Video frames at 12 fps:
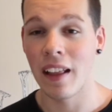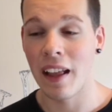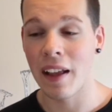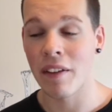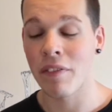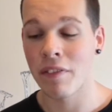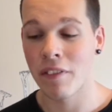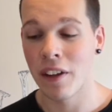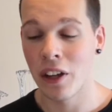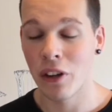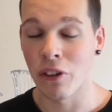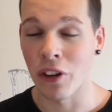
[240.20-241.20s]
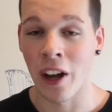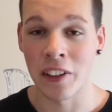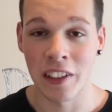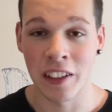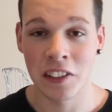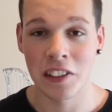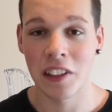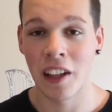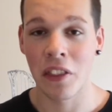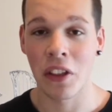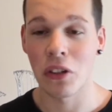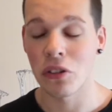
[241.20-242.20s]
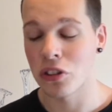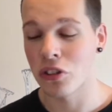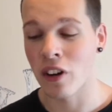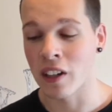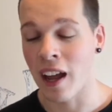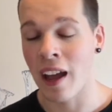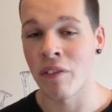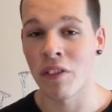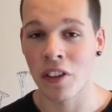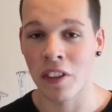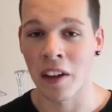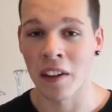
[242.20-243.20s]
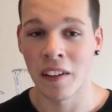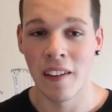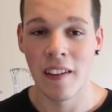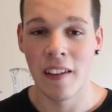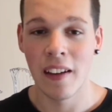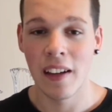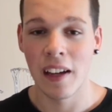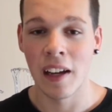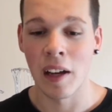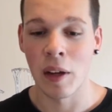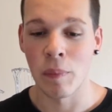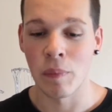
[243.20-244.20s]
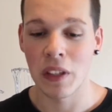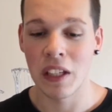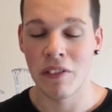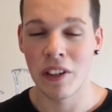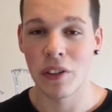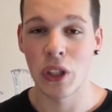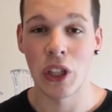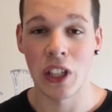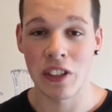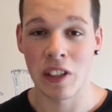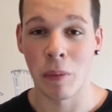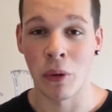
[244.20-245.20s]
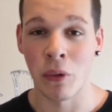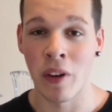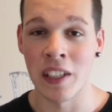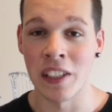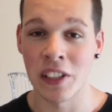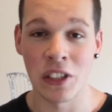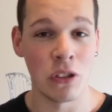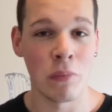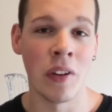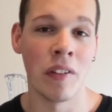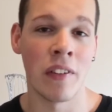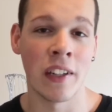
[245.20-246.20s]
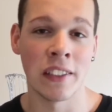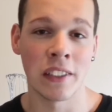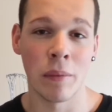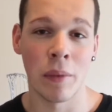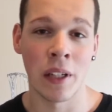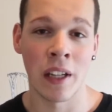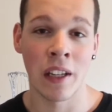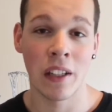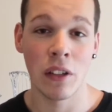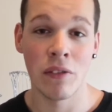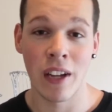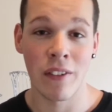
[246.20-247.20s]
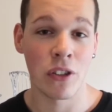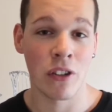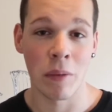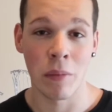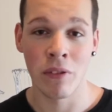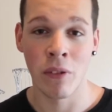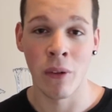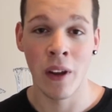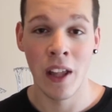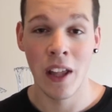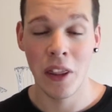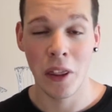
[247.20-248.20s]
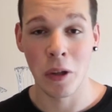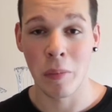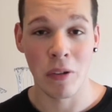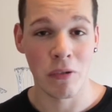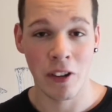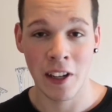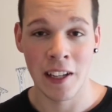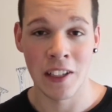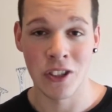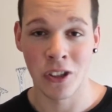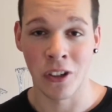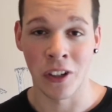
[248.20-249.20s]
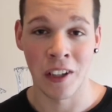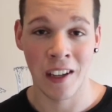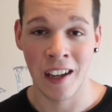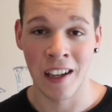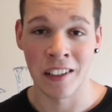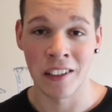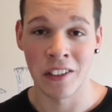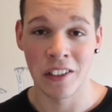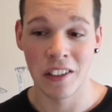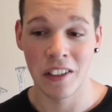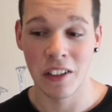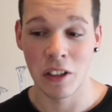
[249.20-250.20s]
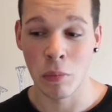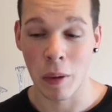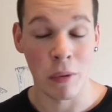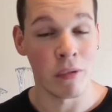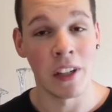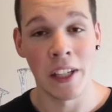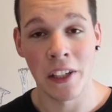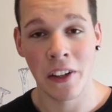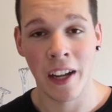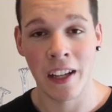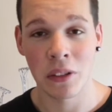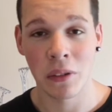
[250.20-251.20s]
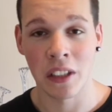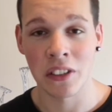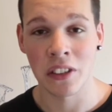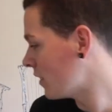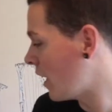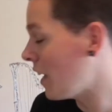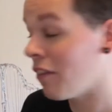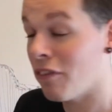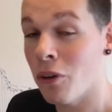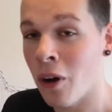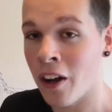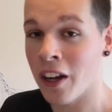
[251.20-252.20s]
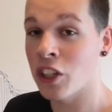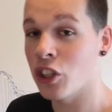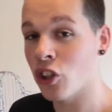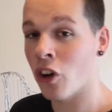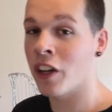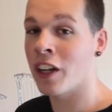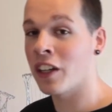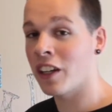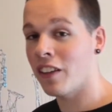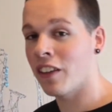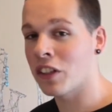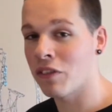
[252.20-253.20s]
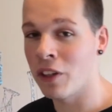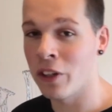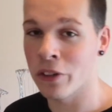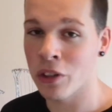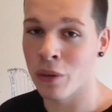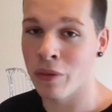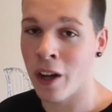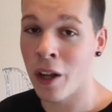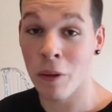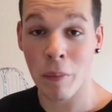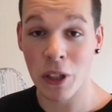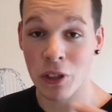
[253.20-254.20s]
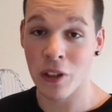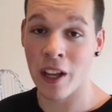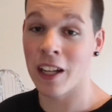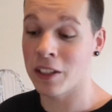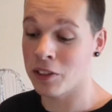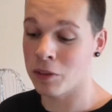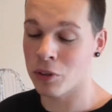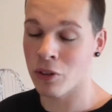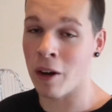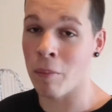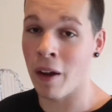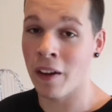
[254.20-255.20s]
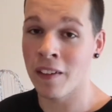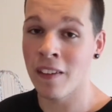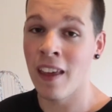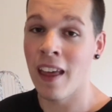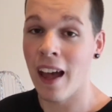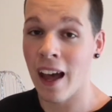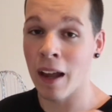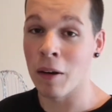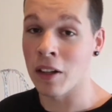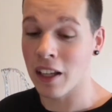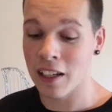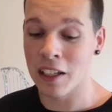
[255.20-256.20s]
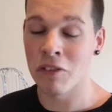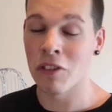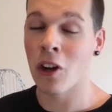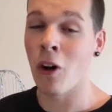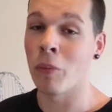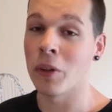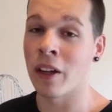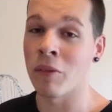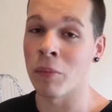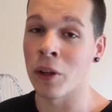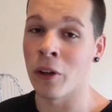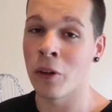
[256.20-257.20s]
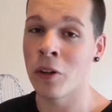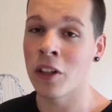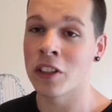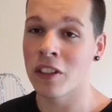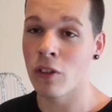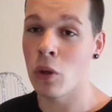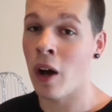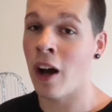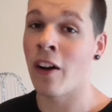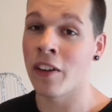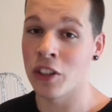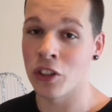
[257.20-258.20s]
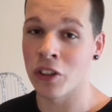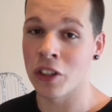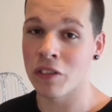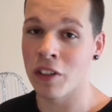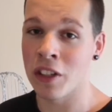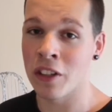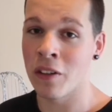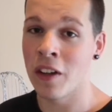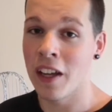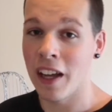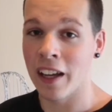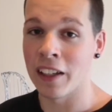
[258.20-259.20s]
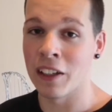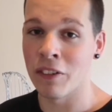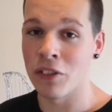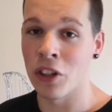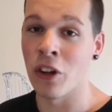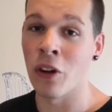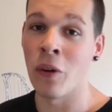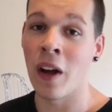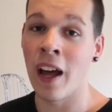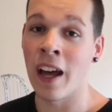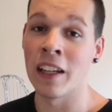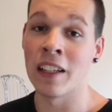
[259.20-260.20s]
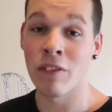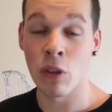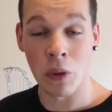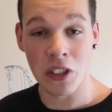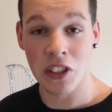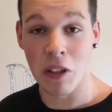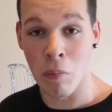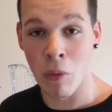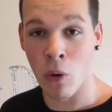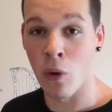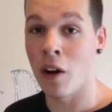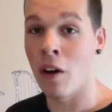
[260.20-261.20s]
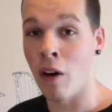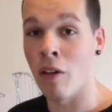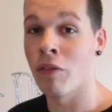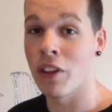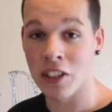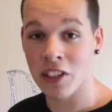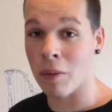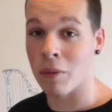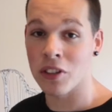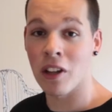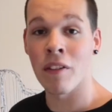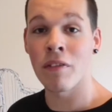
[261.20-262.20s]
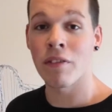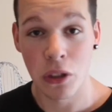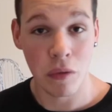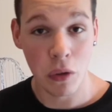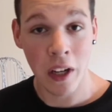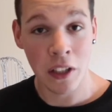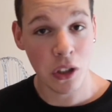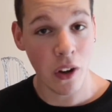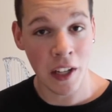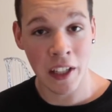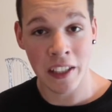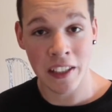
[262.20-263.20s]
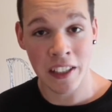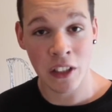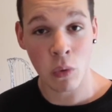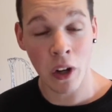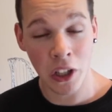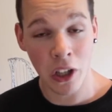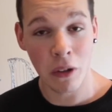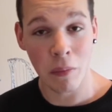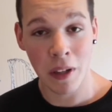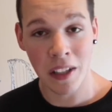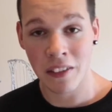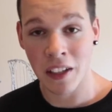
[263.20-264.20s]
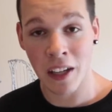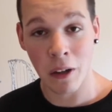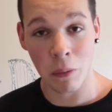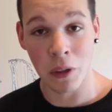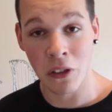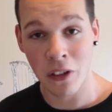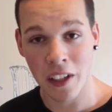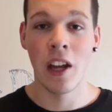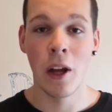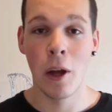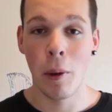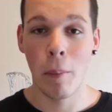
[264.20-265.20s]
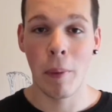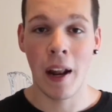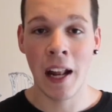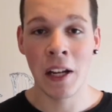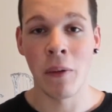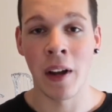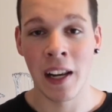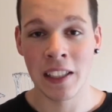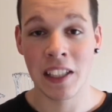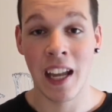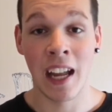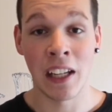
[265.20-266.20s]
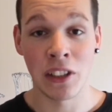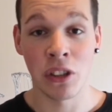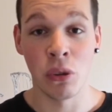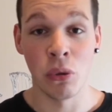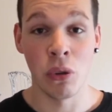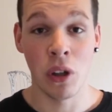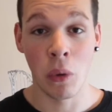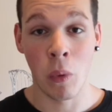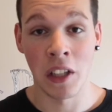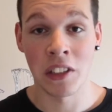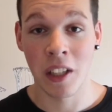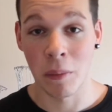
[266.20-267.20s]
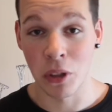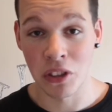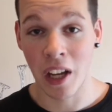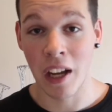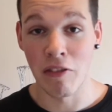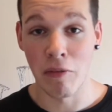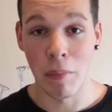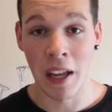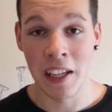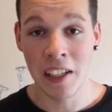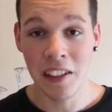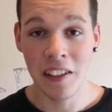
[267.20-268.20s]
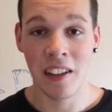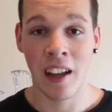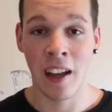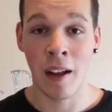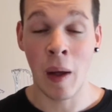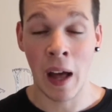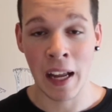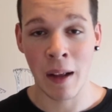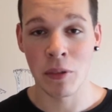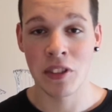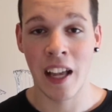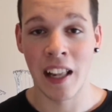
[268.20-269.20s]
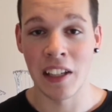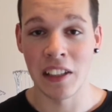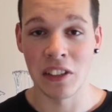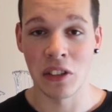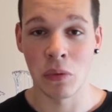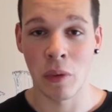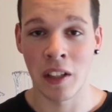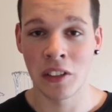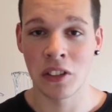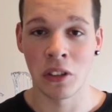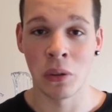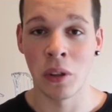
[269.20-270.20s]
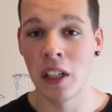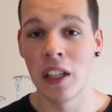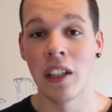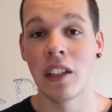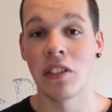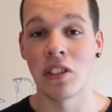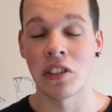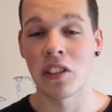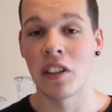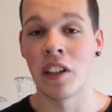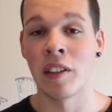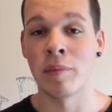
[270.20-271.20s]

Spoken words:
if you're an artist, I think you should try everything, even if you're good at something already, because you might find something that you've never tried before that you might really enjoy and you might be really good at as well. And if you are enjoying this video so far, then make sure to hit the subscribe button and leave a comment down below, because if you are enjoying this video, I'd love to know. And if you want to see more of this type of stuff, so if you guys got any ideas what I could make, then that would be great. But anyway, let's get into the wire sculptures that I've made. I am selling these as well, so just